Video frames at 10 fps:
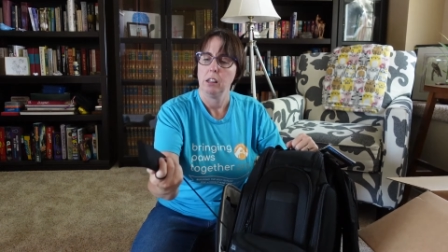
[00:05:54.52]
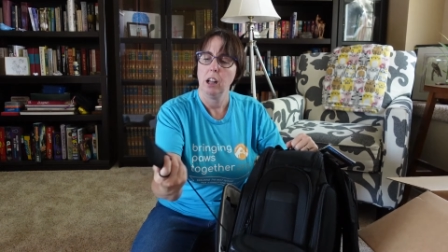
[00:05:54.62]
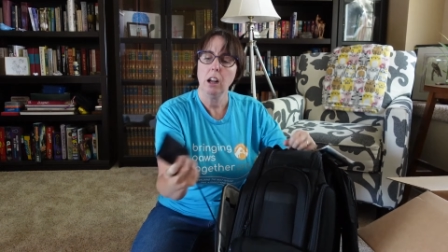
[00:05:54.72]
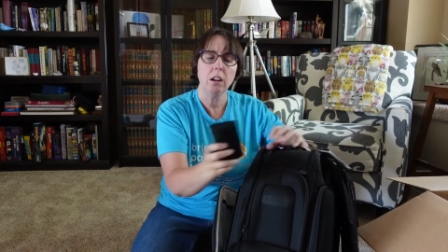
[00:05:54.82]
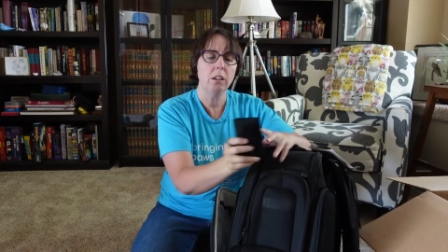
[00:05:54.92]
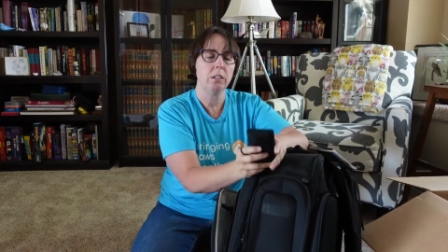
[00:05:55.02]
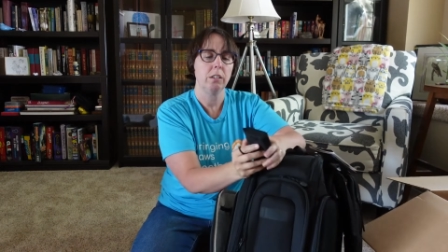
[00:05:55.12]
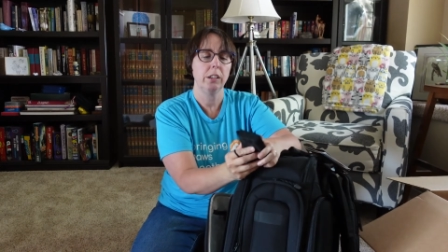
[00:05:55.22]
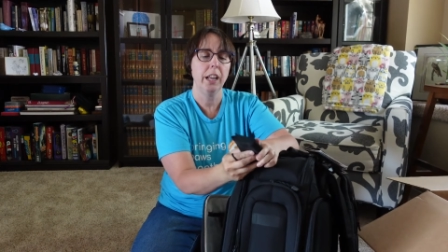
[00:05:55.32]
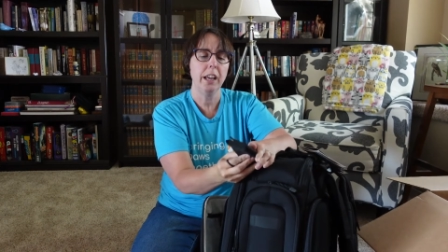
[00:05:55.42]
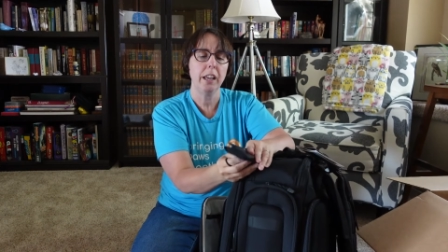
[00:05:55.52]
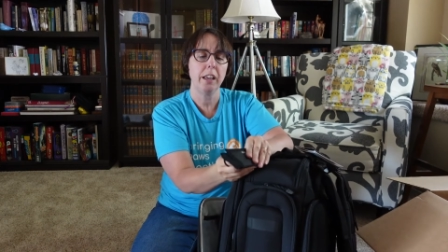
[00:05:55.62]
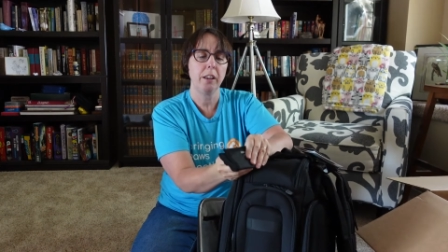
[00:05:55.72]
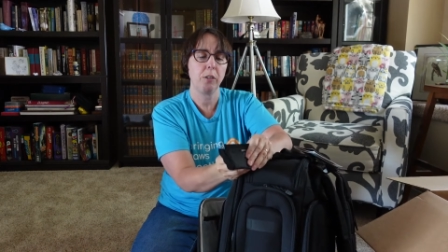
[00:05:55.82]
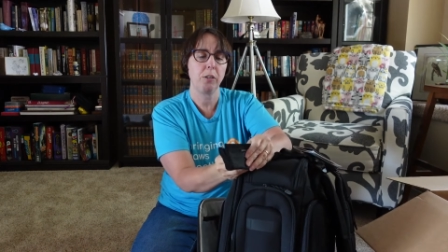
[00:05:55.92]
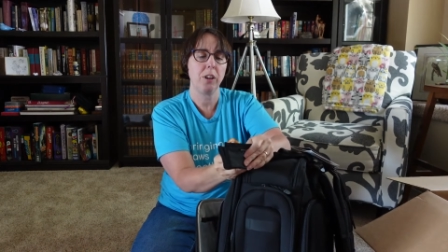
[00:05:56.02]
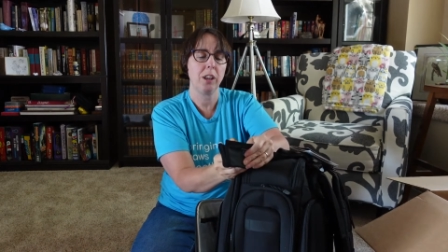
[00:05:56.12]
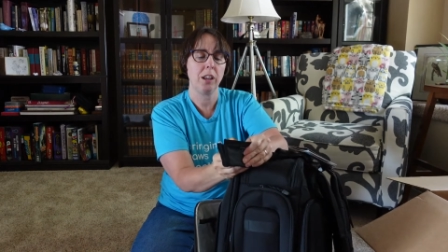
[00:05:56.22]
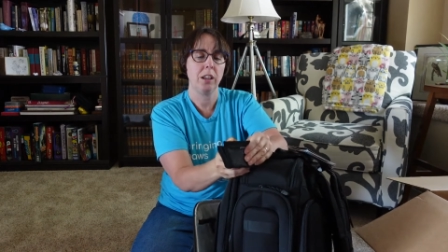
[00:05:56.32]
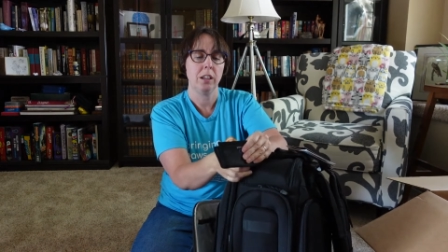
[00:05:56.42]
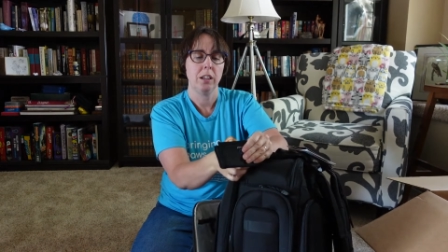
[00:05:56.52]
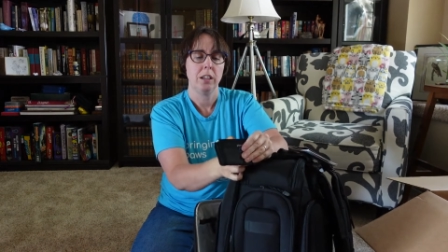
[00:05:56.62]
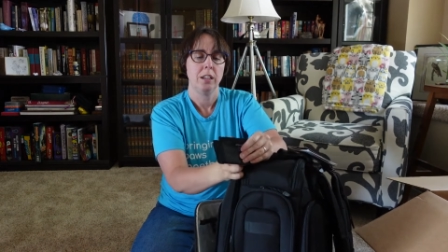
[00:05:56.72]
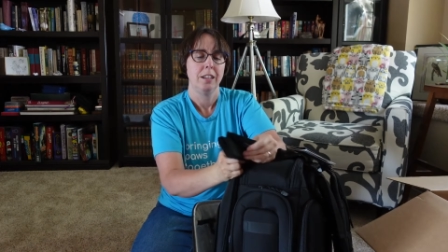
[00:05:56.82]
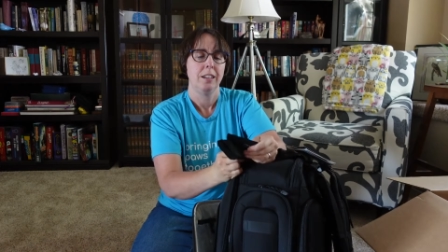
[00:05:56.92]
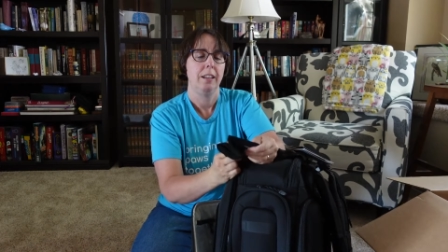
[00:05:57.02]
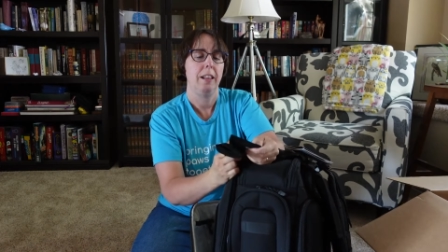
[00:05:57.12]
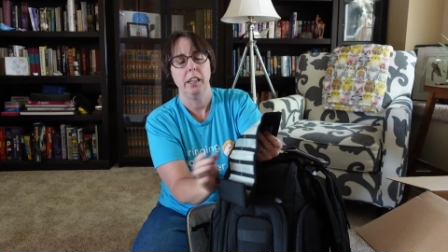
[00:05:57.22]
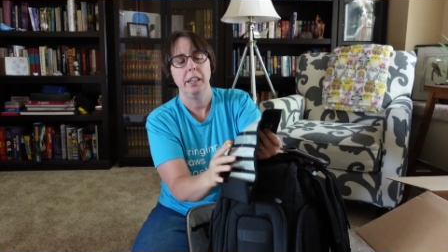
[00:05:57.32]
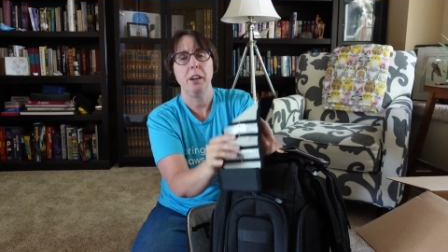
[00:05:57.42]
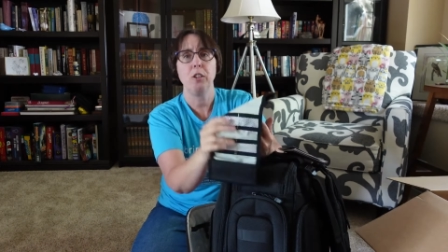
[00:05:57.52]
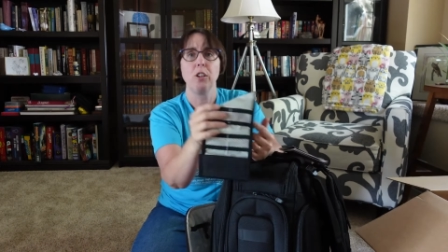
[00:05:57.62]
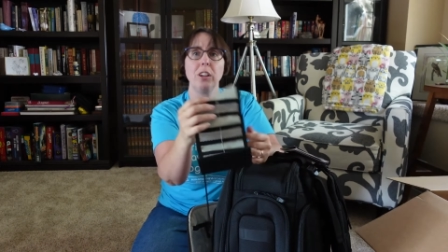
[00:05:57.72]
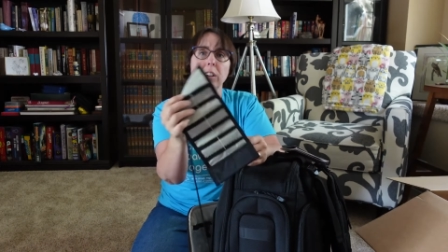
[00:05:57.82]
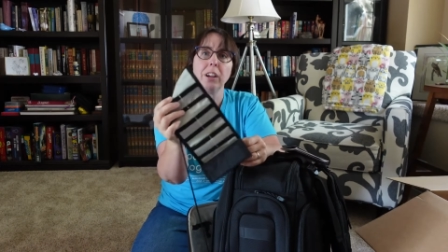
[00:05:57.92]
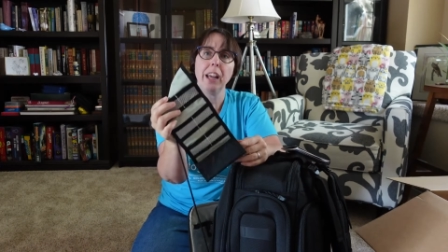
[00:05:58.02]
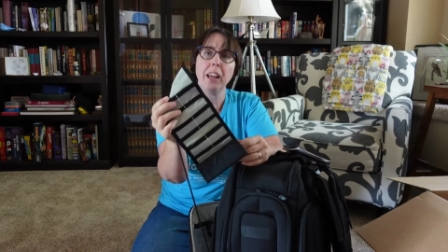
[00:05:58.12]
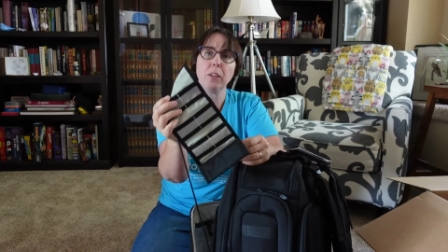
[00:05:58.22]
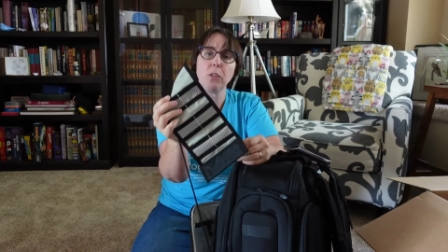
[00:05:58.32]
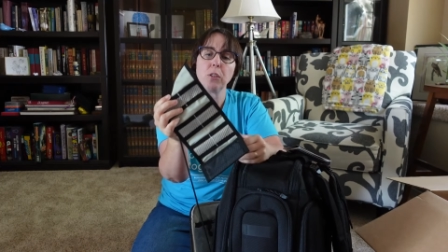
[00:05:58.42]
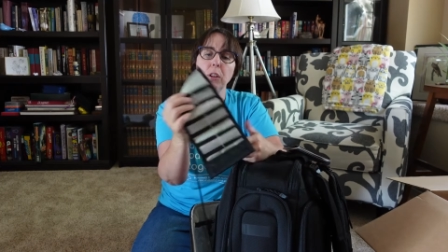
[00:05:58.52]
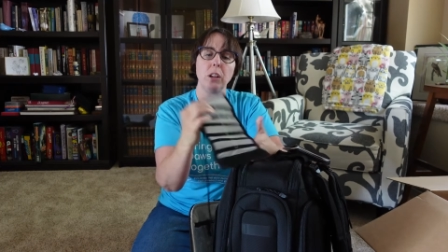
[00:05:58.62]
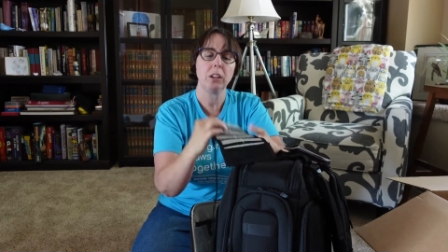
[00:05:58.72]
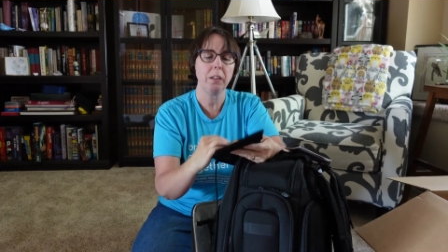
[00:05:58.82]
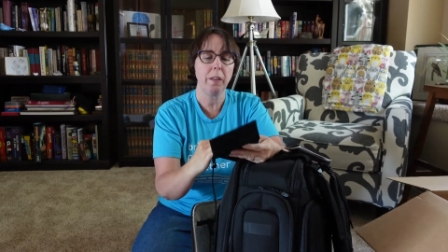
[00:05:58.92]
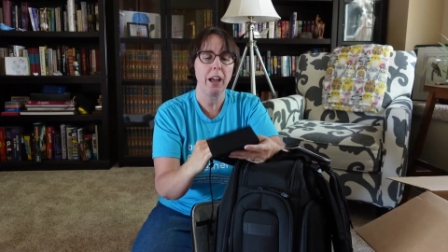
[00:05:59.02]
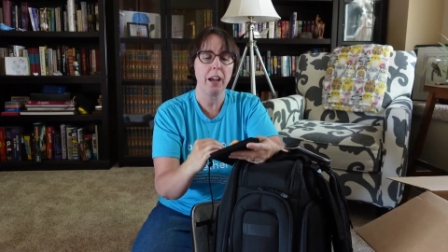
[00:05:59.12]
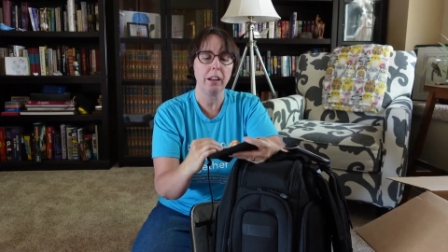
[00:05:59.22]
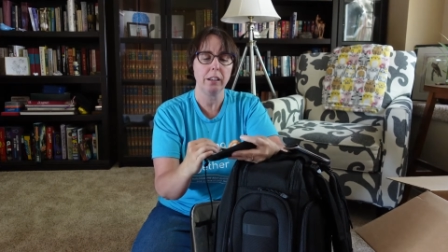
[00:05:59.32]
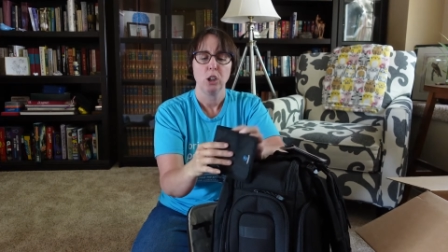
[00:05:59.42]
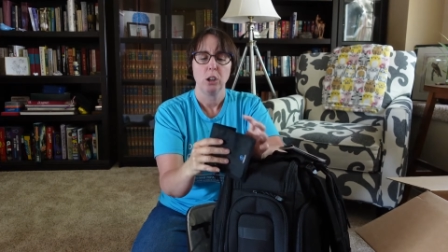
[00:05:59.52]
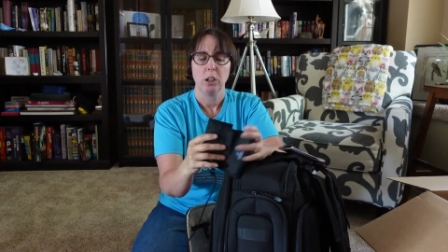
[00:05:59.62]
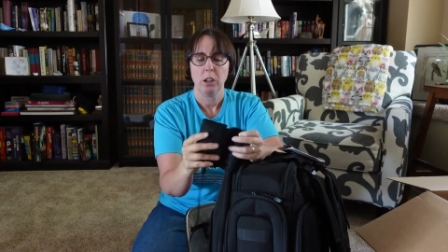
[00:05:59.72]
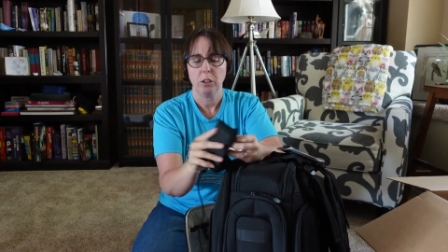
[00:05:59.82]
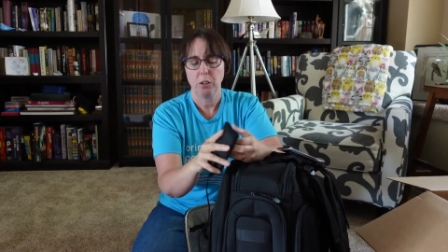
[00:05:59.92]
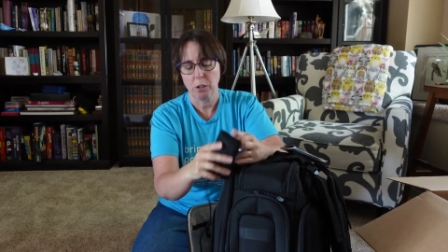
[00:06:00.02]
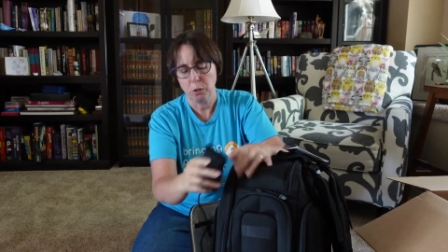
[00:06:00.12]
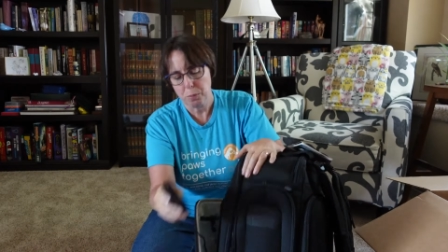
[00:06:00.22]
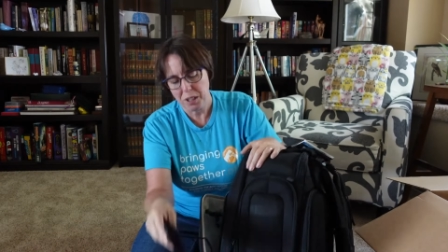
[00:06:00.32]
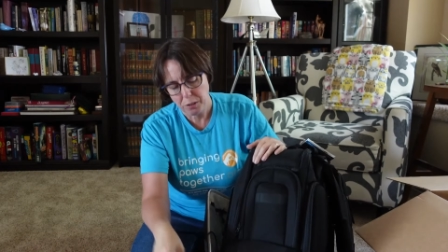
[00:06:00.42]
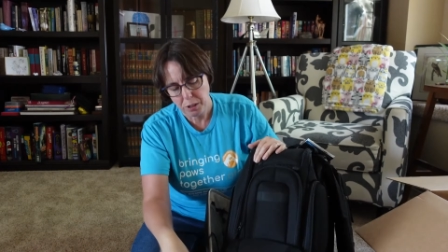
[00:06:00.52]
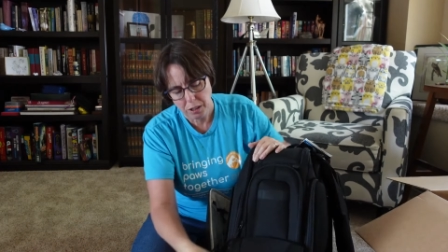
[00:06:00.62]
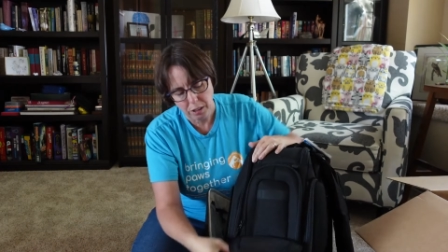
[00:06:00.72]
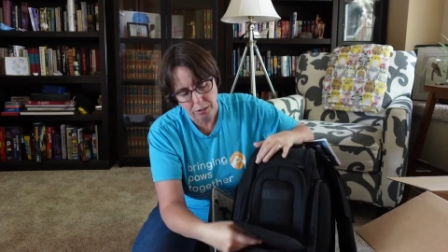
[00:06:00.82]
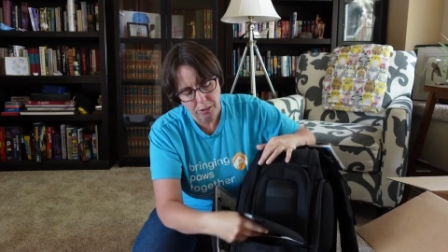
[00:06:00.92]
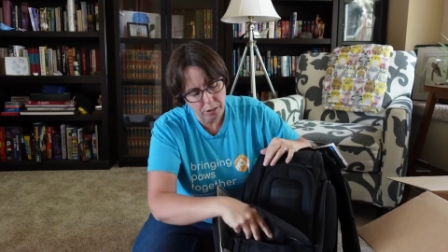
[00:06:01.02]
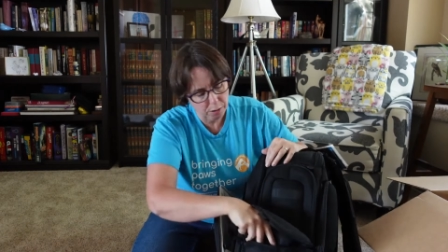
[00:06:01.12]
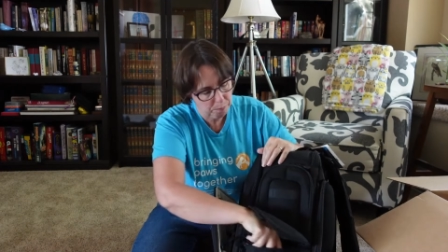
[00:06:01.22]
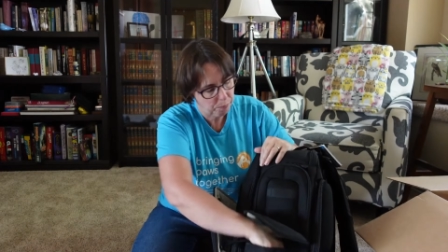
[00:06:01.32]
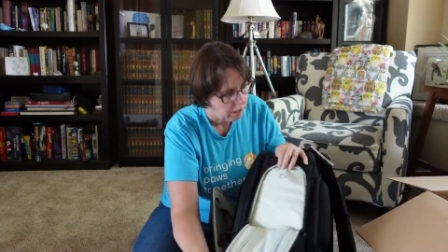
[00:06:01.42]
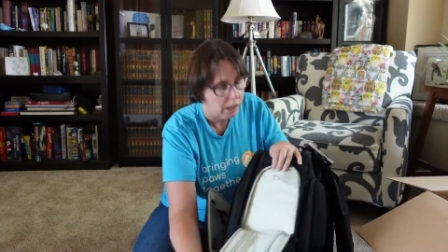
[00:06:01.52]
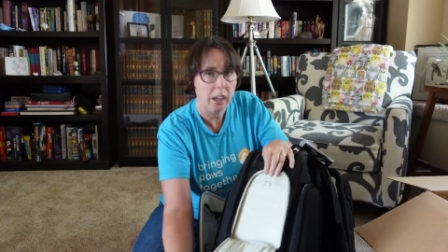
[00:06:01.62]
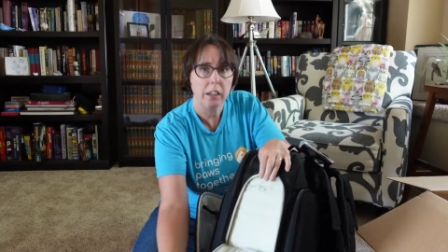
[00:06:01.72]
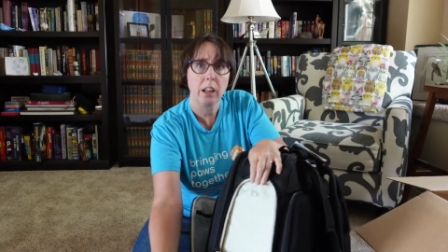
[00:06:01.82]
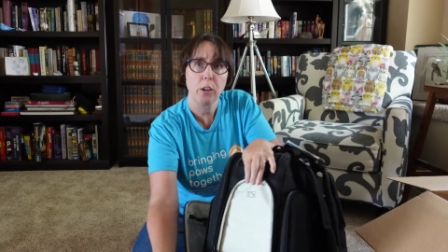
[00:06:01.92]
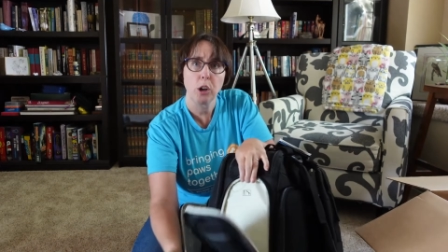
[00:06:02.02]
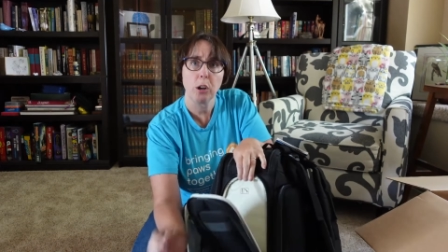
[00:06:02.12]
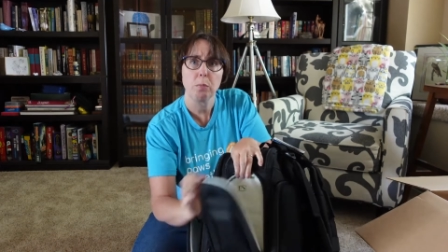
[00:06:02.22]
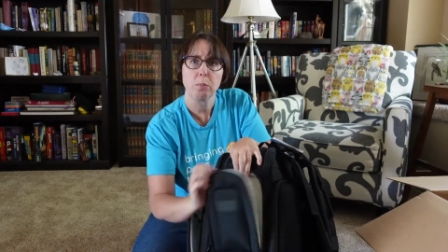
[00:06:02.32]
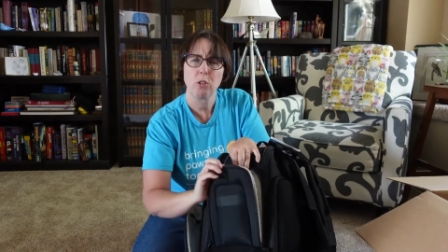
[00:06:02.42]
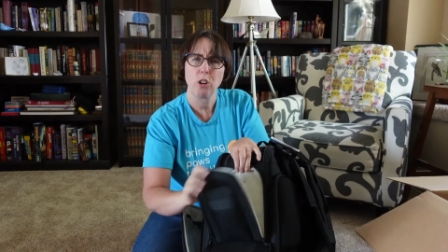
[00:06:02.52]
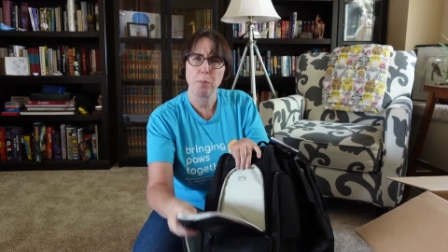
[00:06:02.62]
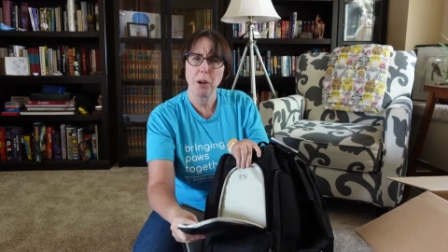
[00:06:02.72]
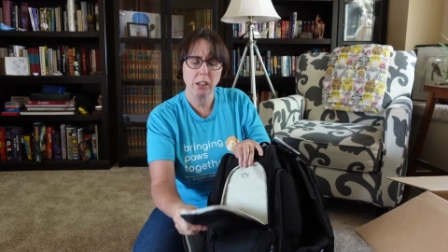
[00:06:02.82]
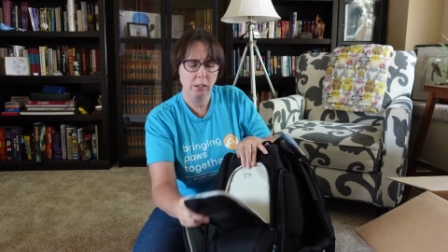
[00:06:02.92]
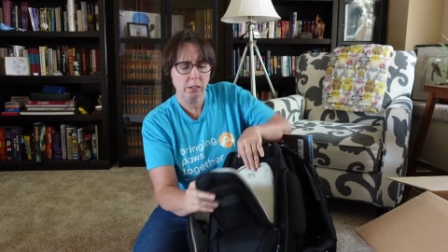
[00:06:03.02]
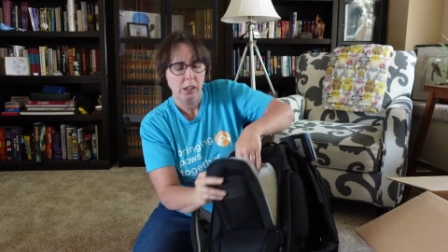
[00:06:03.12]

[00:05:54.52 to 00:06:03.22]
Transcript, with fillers: Oh, nice. An extra little case. Look at that. Let's throw some S D cards in there. Another tripod.